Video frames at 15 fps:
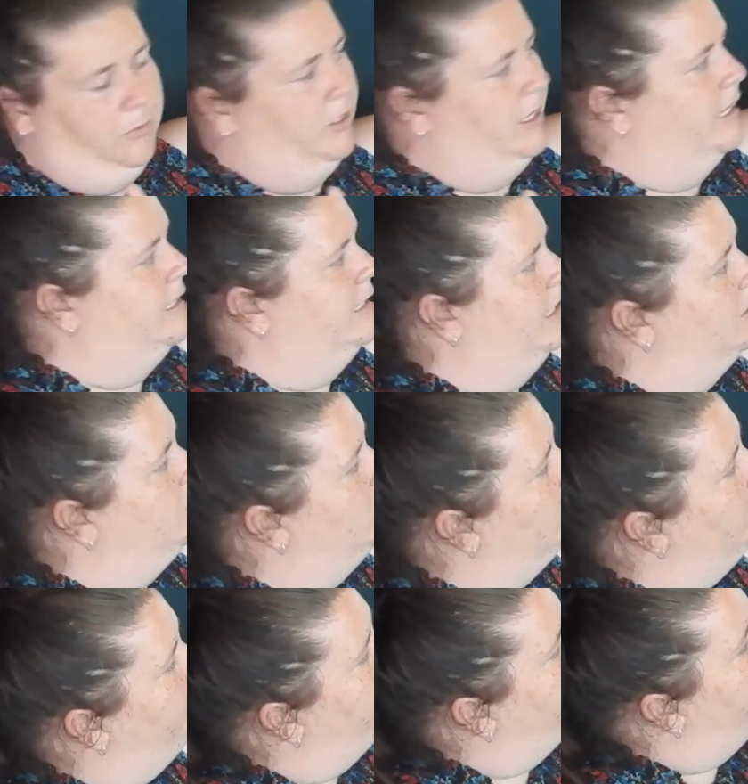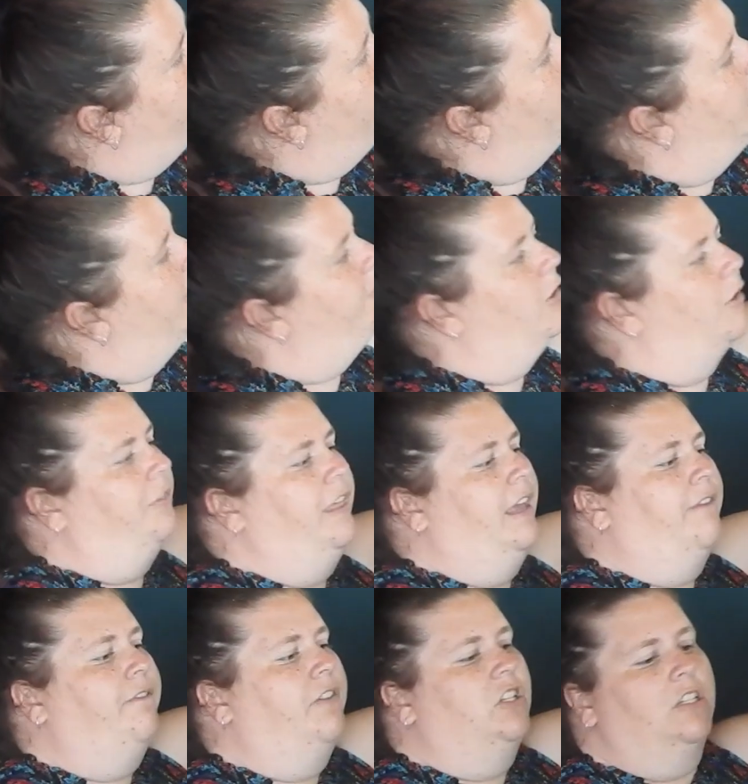book I had to get to. I've got
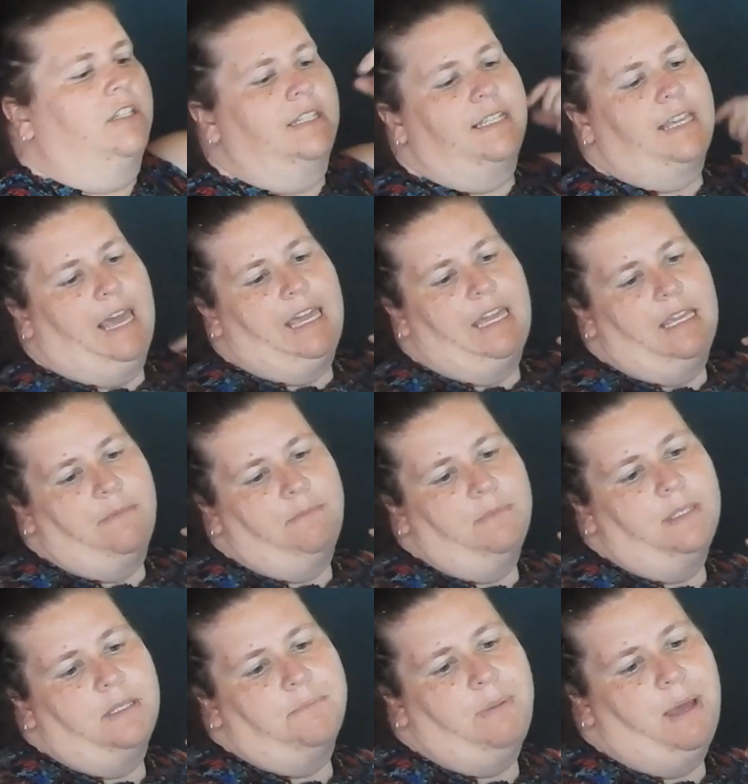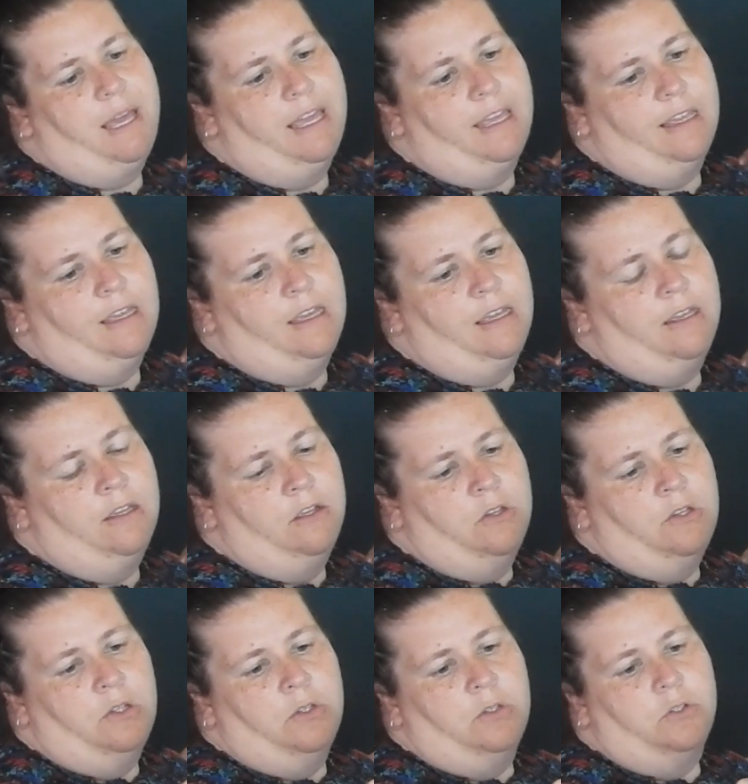Their Vicious Games by
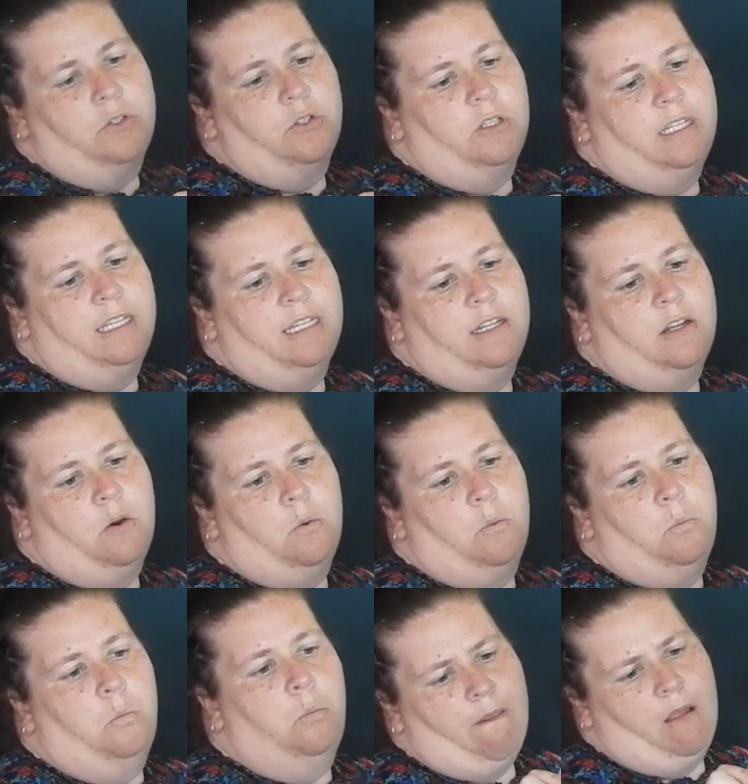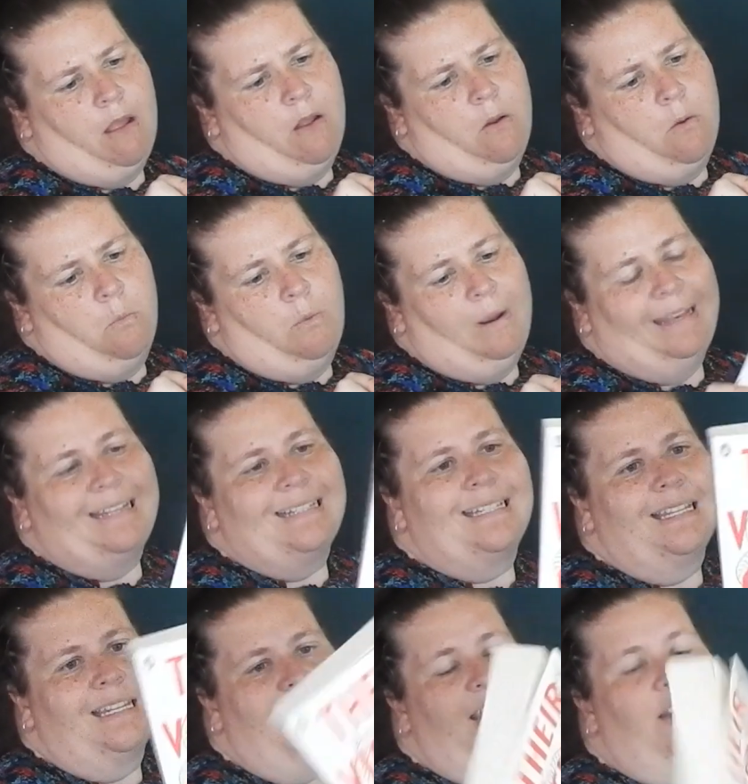Julian
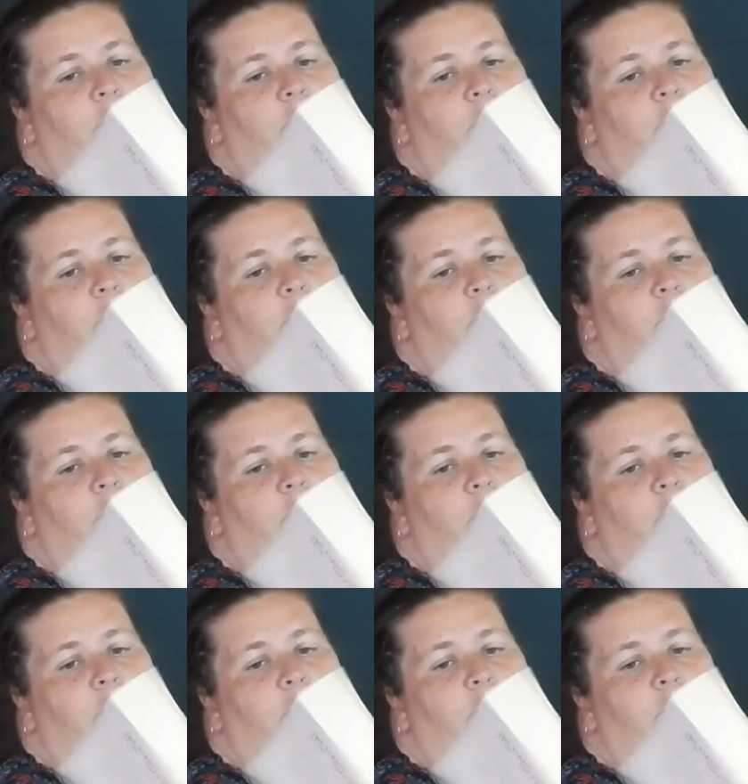Wellington. It